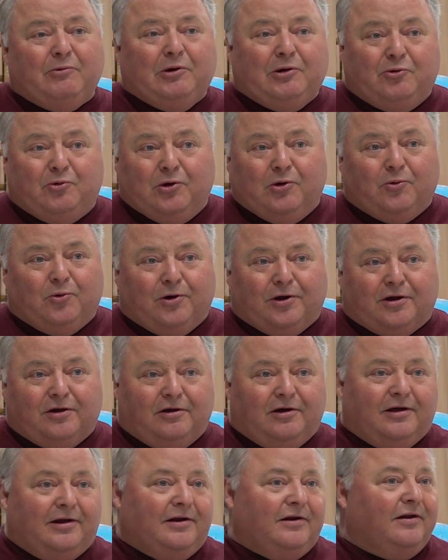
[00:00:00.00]
we'd quit working
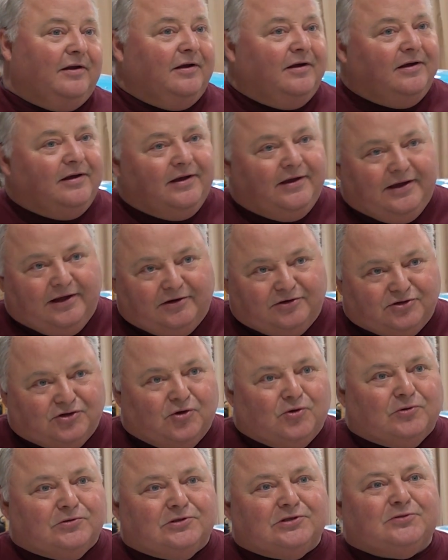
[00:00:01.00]
on it, get
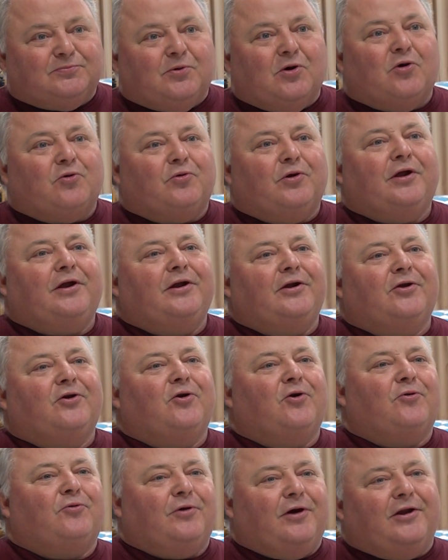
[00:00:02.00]
Jones's boat ready to
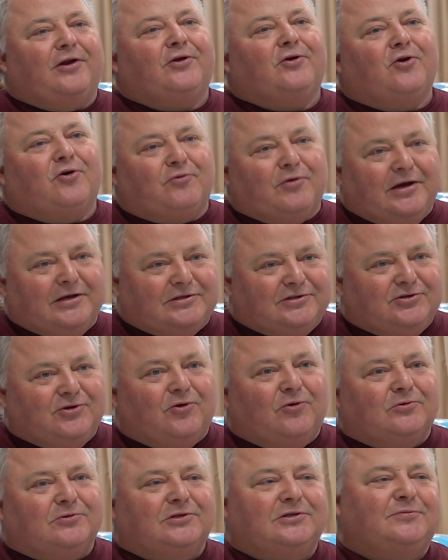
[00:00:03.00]
go run and go race
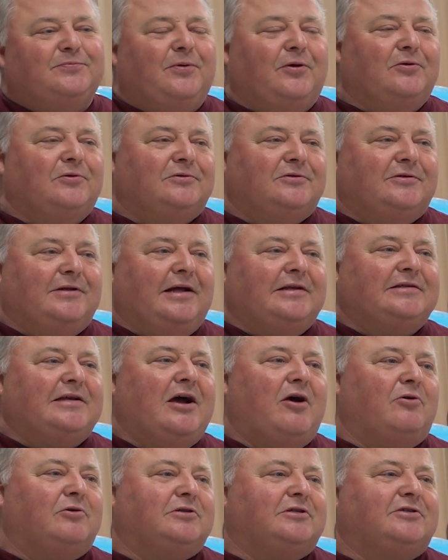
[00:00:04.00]
Jones's boat. So that's
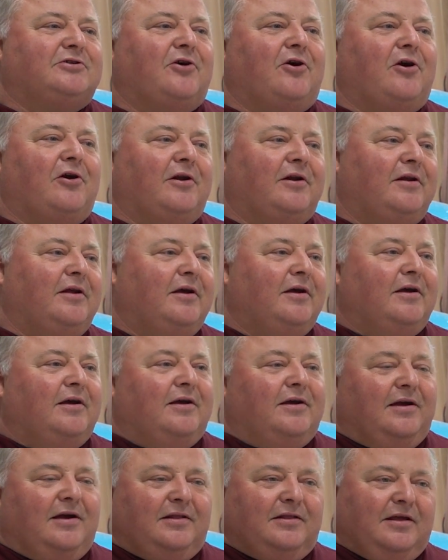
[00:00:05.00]
how it started.
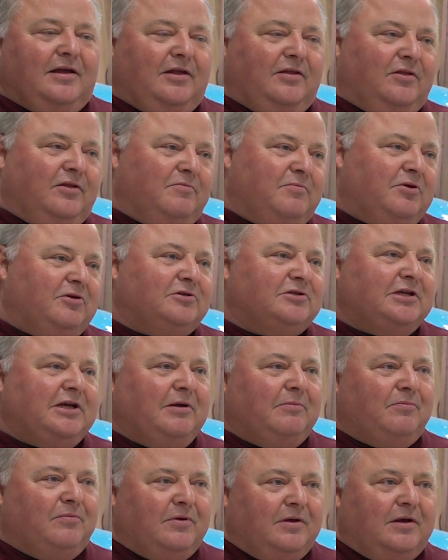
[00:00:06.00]
And then the
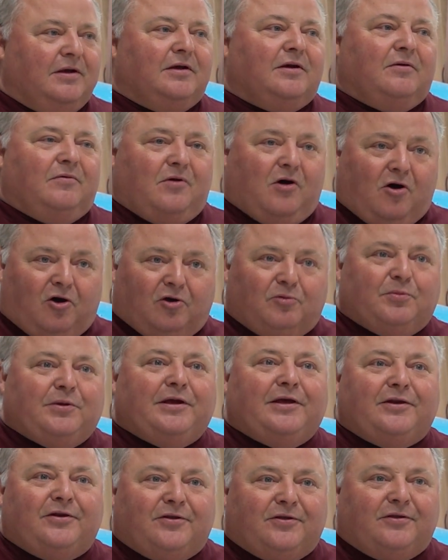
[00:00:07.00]
museum hauled
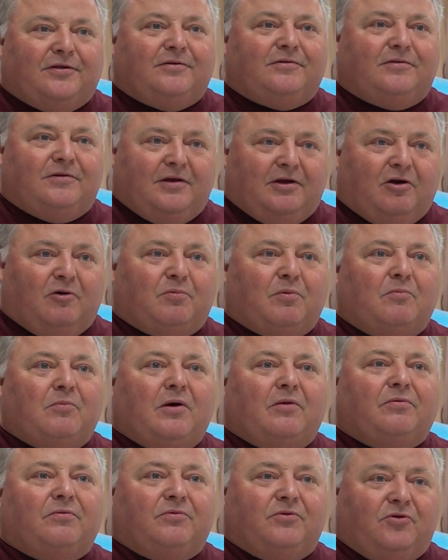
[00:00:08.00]
me in to help them
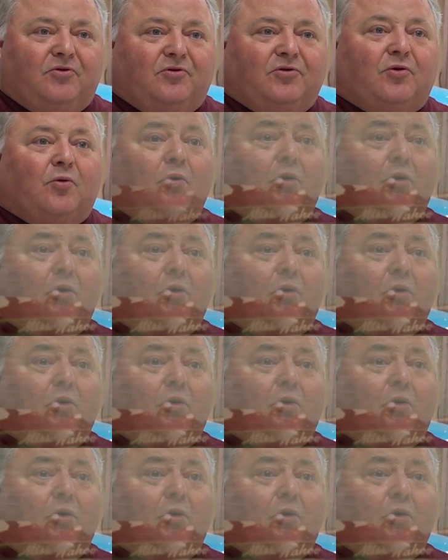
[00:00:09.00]
on doing the